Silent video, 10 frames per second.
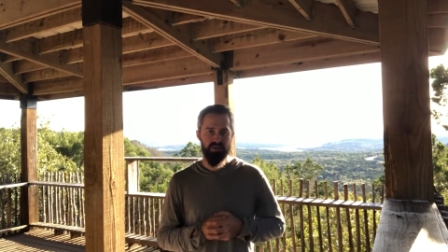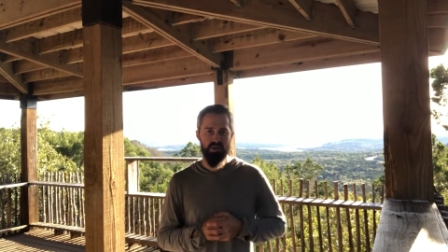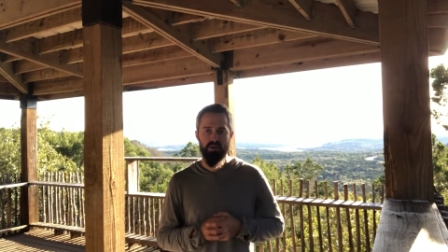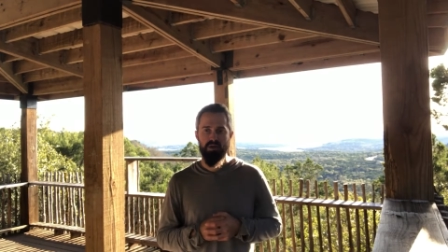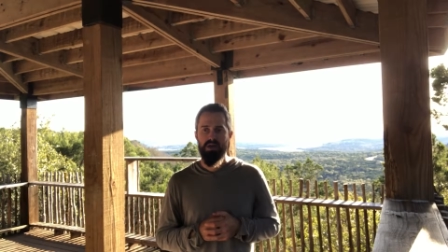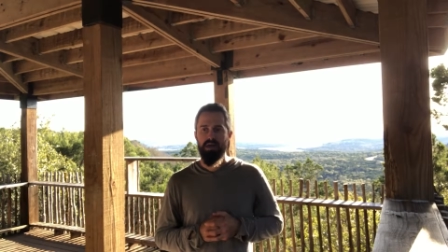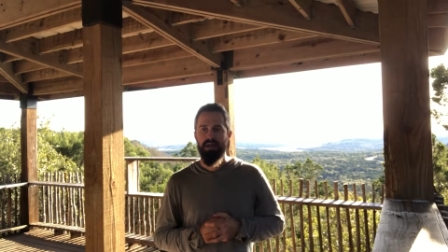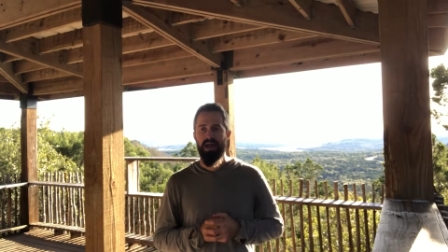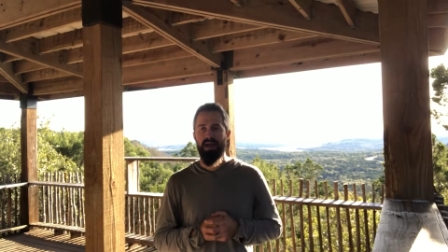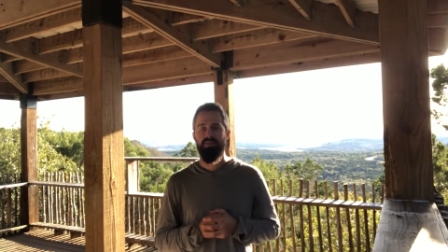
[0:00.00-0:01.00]
So
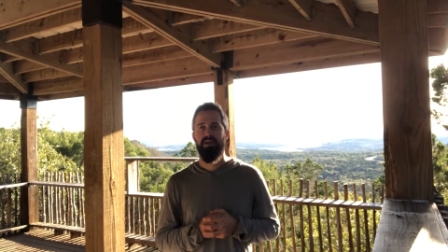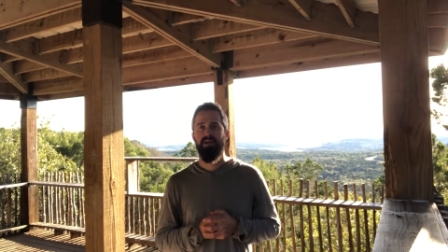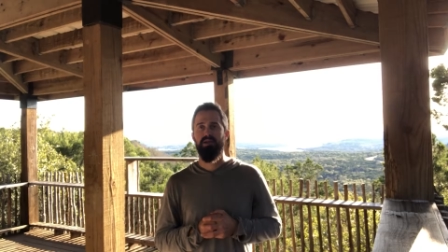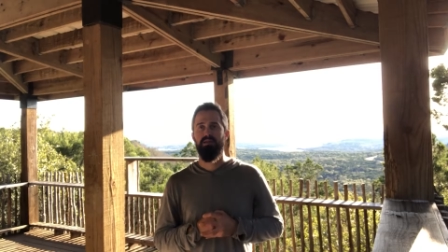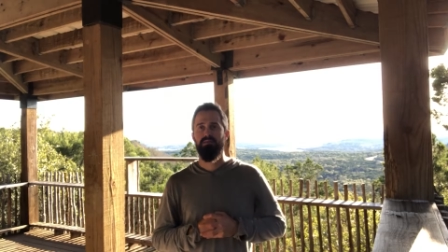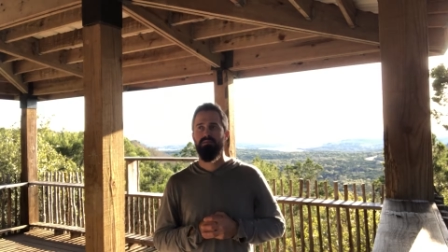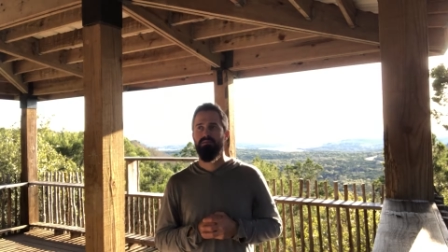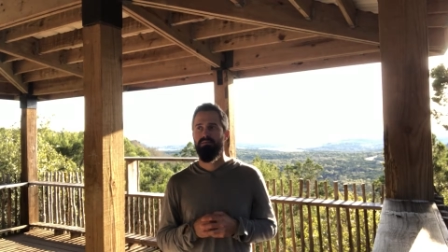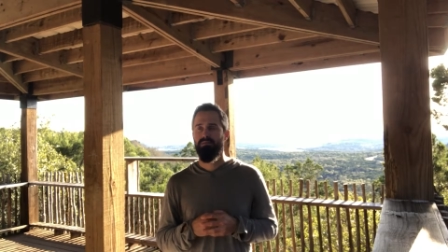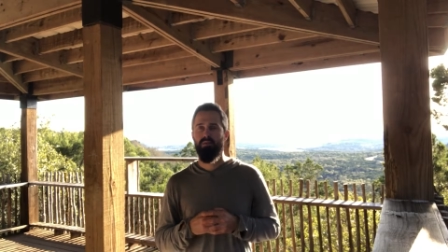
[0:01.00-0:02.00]
out there,
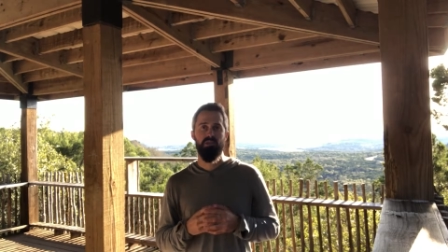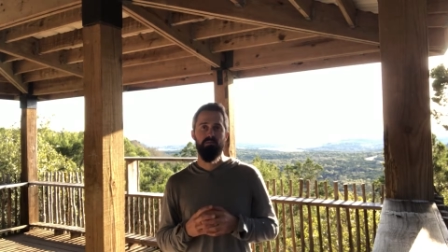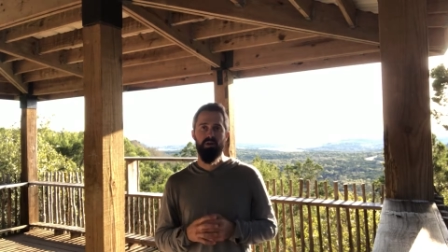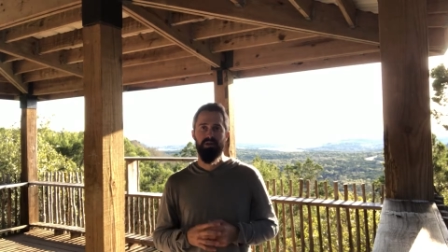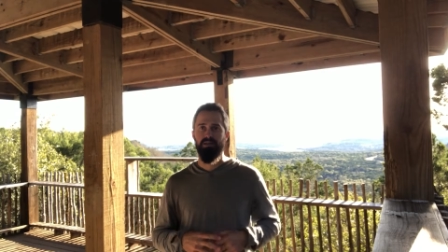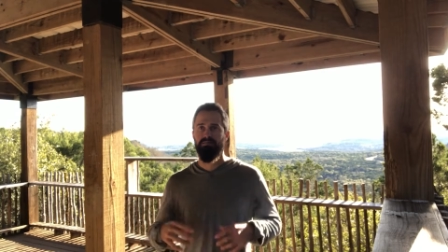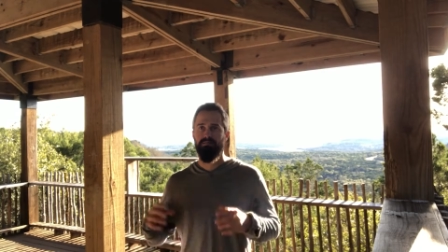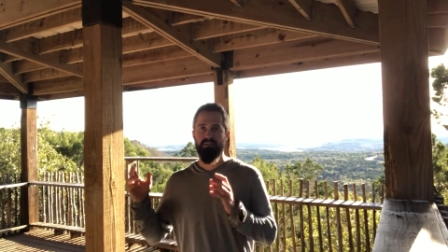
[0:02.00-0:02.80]
what's your market?